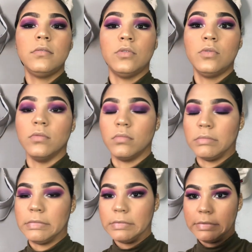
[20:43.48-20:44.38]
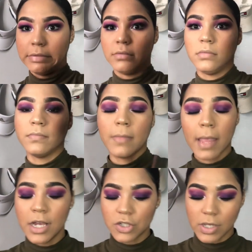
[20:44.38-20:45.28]
ooh.
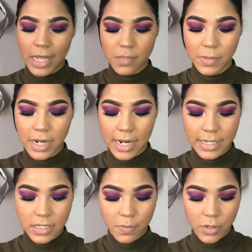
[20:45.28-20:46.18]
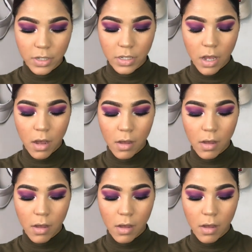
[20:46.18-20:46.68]
So last but not least, we're